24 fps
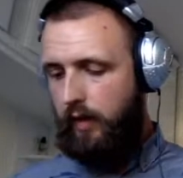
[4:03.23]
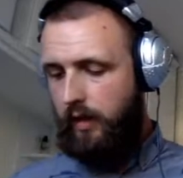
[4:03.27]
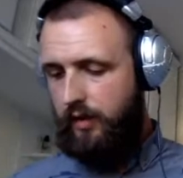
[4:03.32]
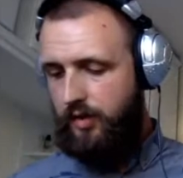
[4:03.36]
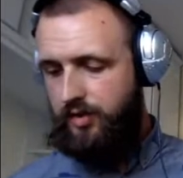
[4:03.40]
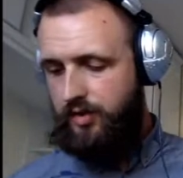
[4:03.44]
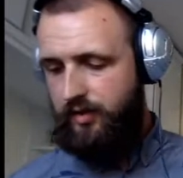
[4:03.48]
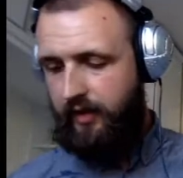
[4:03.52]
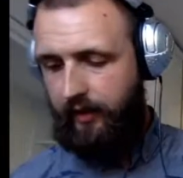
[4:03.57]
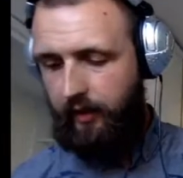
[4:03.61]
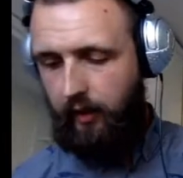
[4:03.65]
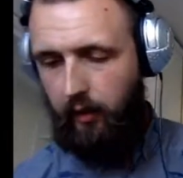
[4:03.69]

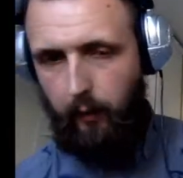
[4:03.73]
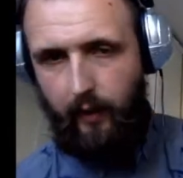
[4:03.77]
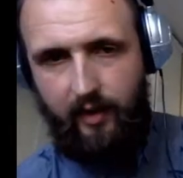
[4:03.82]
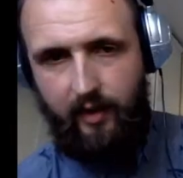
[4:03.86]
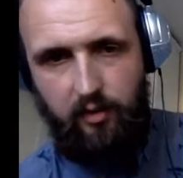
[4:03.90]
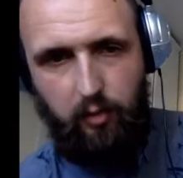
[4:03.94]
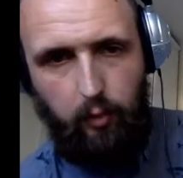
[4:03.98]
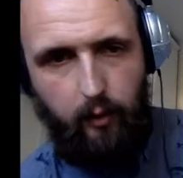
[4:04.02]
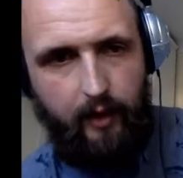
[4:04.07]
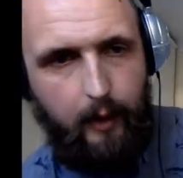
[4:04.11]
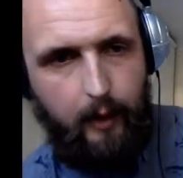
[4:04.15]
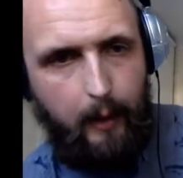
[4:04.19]
just take a quick
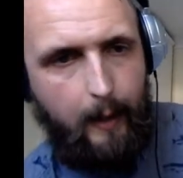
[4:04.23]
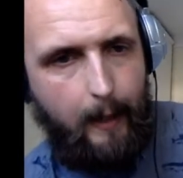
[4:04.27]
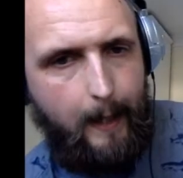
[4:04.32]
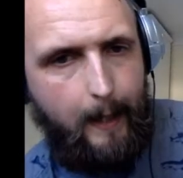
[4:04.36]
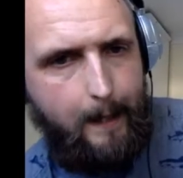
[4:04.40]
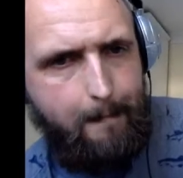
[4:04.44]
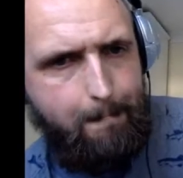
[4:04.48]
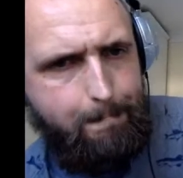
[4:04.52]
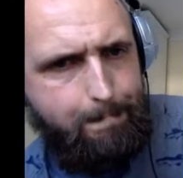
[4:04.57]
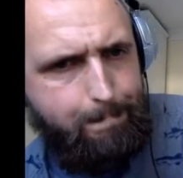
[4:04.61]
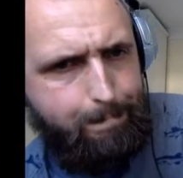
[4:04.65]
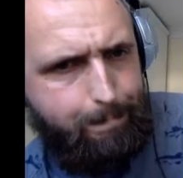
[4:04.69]
swig.
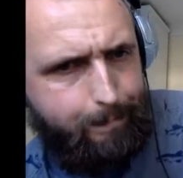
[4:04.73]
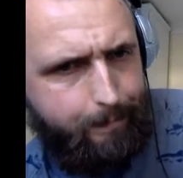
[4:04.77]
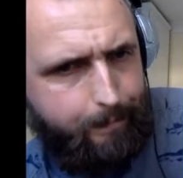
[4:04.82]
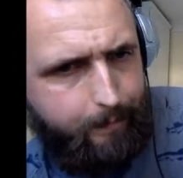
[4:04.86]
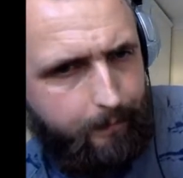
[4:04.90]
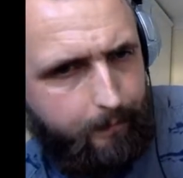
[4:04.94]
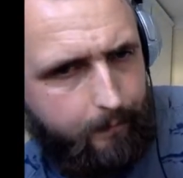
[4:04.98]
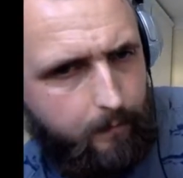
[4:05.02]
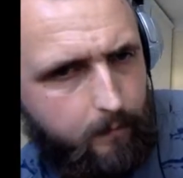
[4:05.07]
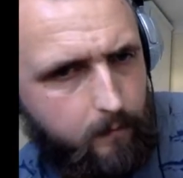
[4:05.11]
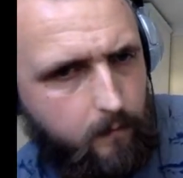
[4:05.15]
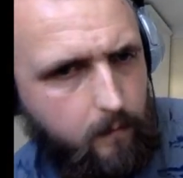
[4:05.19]
Um,
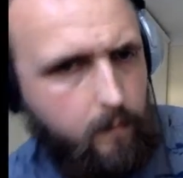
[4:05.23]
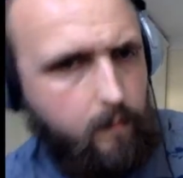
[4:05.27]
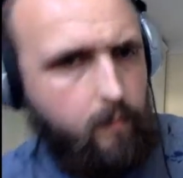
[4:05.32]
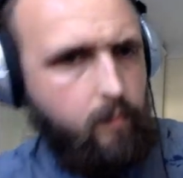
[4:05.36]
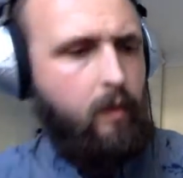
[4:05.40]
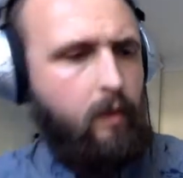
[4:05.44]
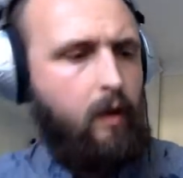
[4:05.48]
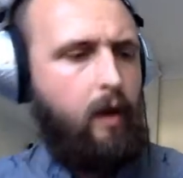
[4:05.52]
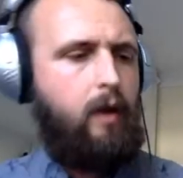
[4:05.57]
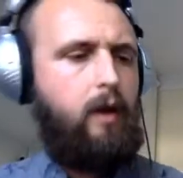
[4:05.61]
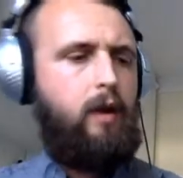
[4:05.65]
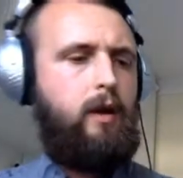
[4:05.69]

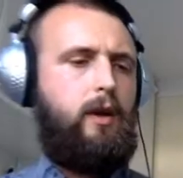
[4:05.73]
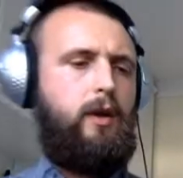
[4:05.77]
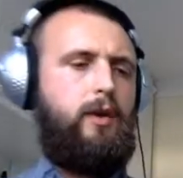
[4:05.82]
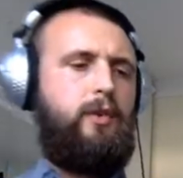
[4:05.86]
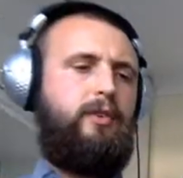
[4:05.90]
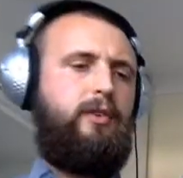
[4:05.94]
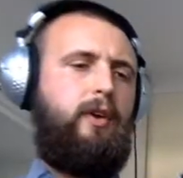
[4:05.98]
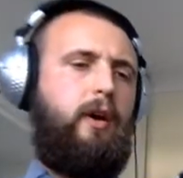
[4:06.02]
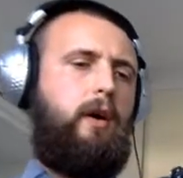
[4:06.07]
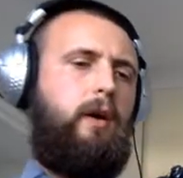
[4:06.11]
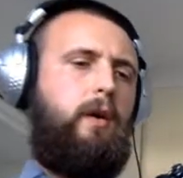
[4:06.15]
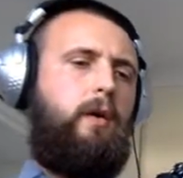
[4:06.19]

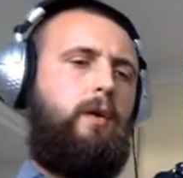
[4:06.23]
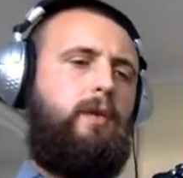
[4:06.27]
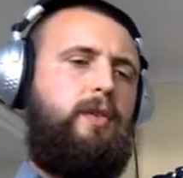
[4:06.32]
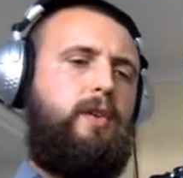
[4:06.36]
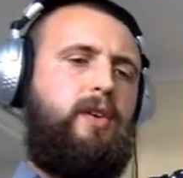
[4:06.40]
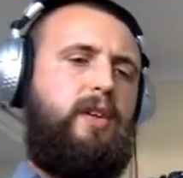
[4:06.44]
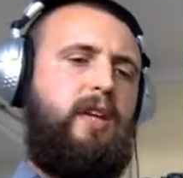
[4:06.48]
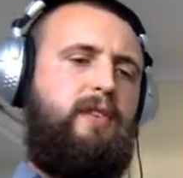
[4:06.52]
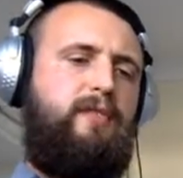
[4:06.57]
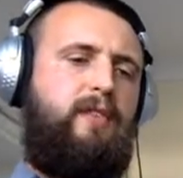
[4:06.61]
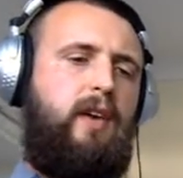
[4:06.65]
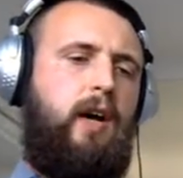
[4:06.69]
so the
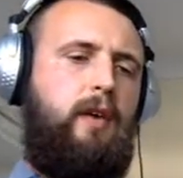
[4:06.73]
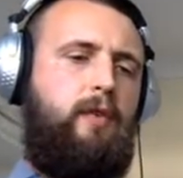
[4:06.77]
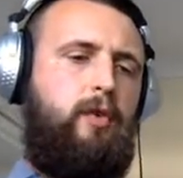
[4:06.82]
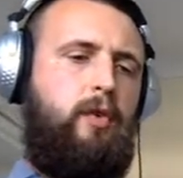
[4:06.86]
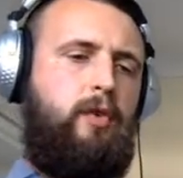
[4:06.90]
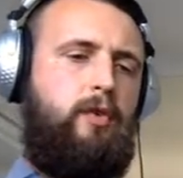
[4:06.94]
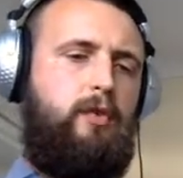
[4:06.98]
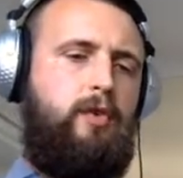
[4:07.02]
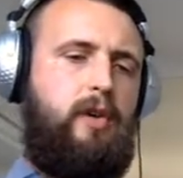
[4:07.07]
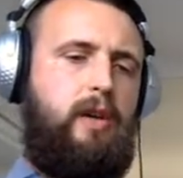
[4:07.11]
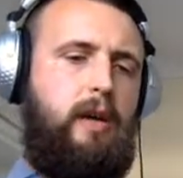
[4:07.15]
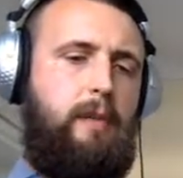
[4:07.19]

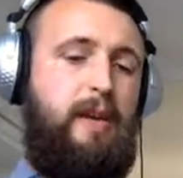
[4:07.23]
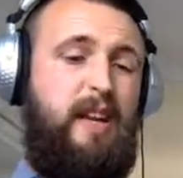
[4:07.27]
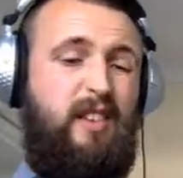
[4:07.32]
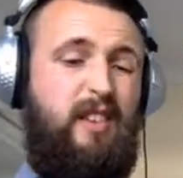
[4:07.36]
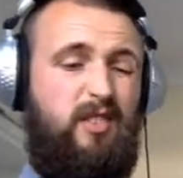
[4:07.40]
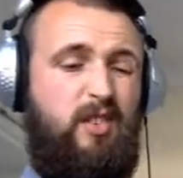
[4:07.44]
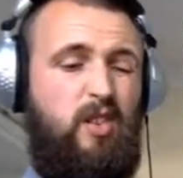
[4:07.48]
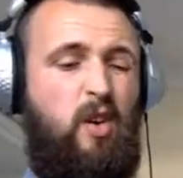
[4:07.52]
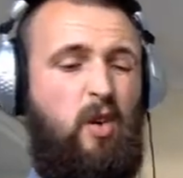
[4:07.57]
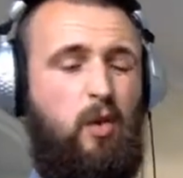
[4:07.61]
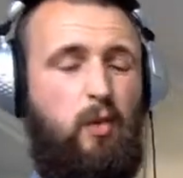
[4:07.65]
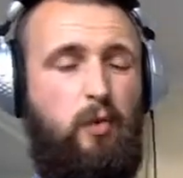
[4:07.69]
D500, I mean,
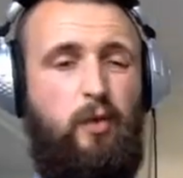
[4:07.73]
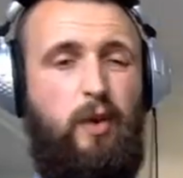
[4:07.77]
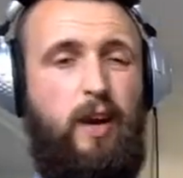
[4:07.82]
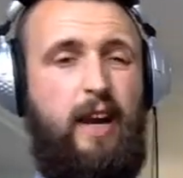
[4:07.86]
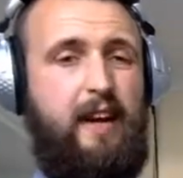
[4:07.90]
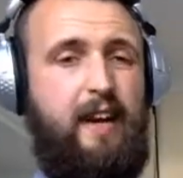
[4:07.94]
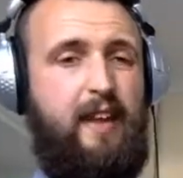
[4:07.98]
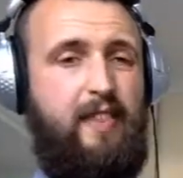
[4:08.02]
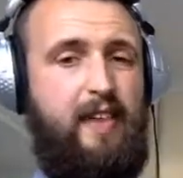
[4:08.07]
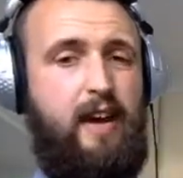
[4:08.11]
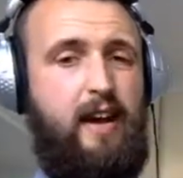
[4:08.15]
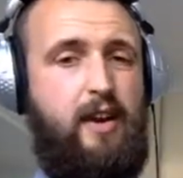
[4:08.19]
it's not
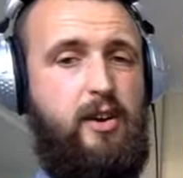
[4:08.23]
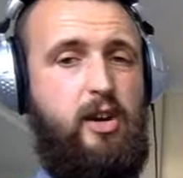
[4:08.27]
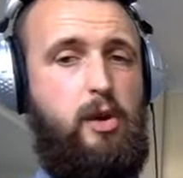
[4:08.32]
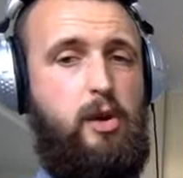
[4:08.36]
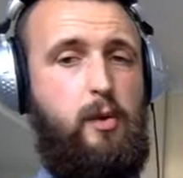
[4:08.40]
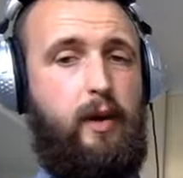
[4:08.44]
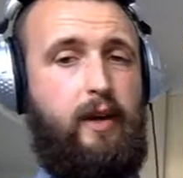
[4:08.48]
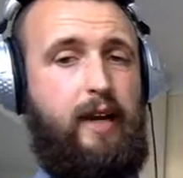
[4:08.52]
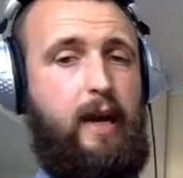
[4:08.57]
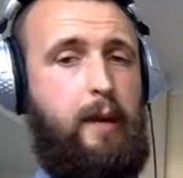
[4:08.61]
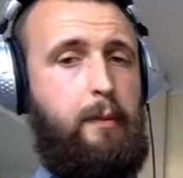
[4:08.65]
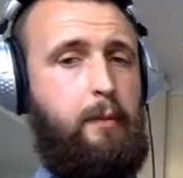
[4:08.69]
really that new
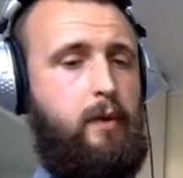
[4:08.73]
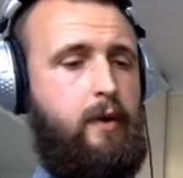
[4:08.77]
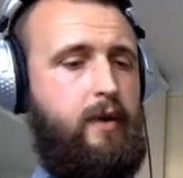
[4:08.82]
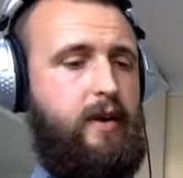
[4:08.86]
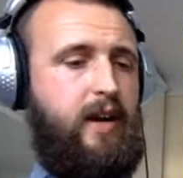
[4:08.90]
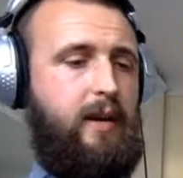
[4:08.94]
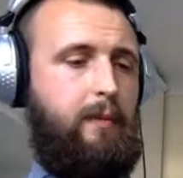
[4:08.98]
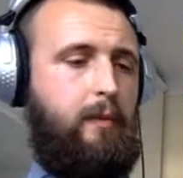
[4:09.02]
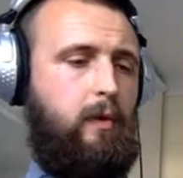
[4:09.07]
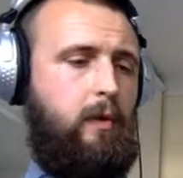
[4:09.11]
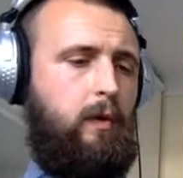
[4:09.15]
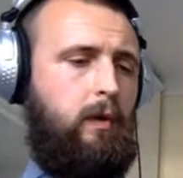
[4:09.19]
a camera
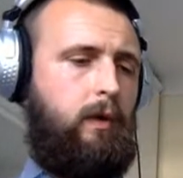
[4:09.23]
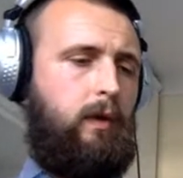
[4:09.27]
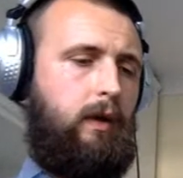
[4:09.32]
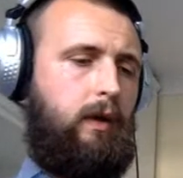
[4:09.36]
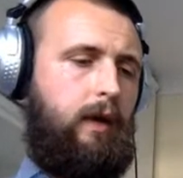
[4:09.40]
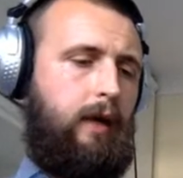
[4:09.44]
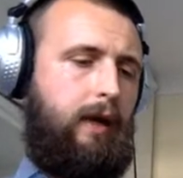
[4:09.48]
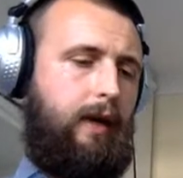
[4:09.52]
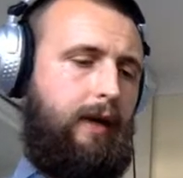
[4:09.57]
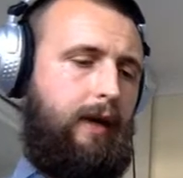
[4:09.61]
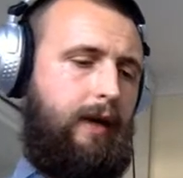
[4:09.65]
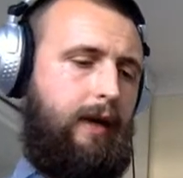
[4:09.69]
anymore,
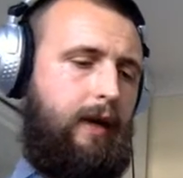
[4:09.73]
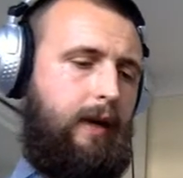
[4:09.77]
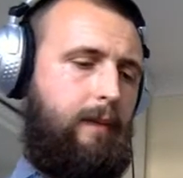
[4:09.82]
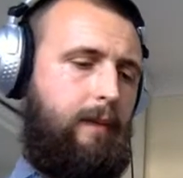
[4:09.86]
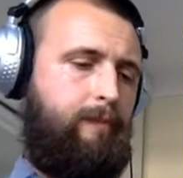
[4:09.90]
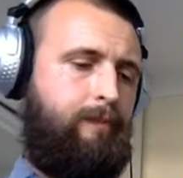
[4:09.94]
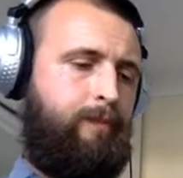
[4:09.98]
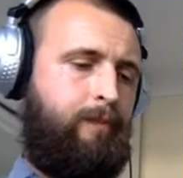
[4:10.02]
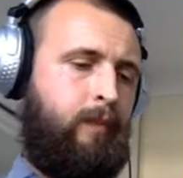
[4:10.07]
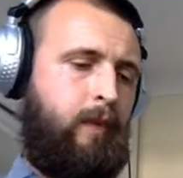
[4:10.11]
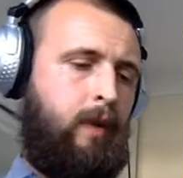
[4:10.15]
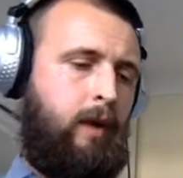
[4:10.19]
uh,
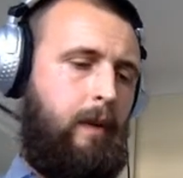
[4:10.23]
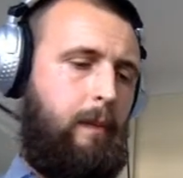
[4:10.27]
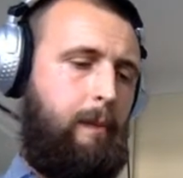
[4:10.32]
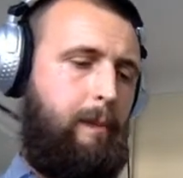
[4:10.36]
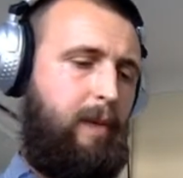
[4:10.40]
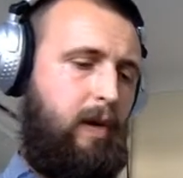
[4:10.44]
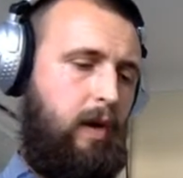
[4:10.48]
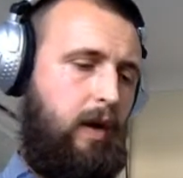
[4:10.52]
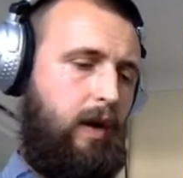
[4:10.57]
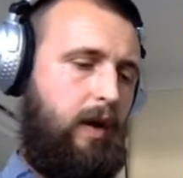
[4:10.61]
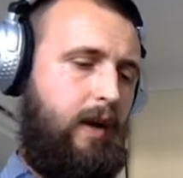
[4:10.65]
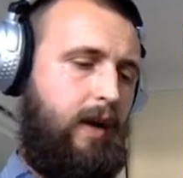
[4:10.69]

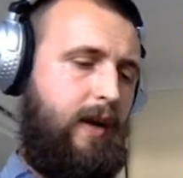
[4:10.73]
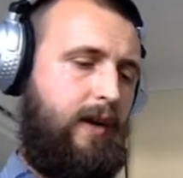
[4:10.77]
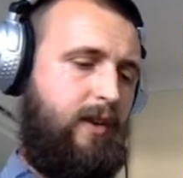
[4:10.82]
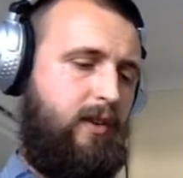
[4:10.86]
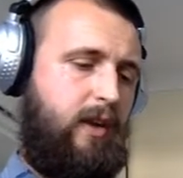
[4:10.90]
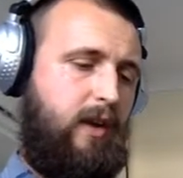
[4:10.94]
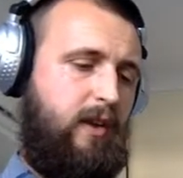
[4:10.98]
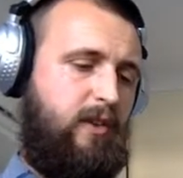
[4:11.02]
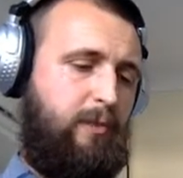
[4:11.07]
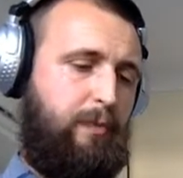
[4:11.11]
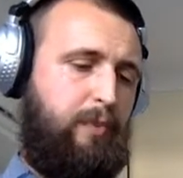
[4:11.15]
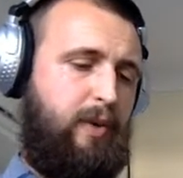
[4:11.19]
but it,
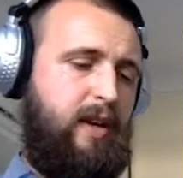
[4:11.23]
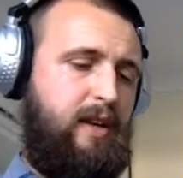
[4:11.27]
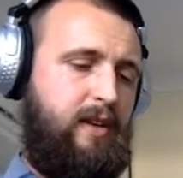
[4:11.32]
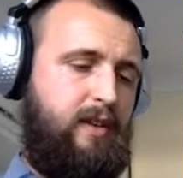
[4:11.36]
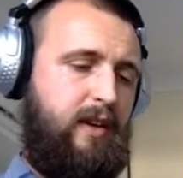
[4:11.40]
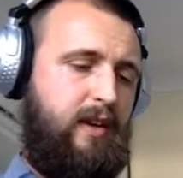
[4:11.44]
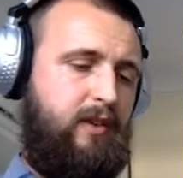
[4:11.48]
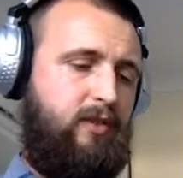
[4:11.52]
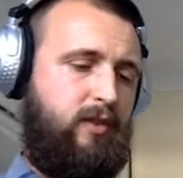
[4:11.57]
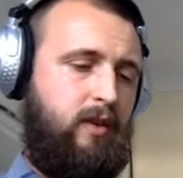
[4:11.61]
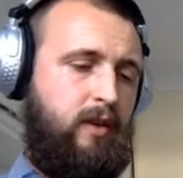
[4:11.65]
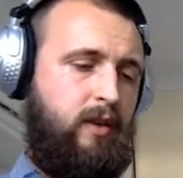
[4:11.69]
it's pretty
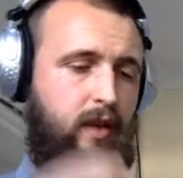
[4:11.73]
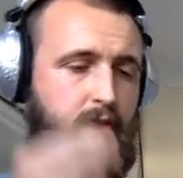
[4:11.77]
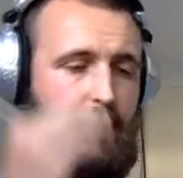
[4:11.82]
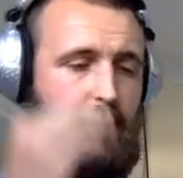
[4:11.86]
decent.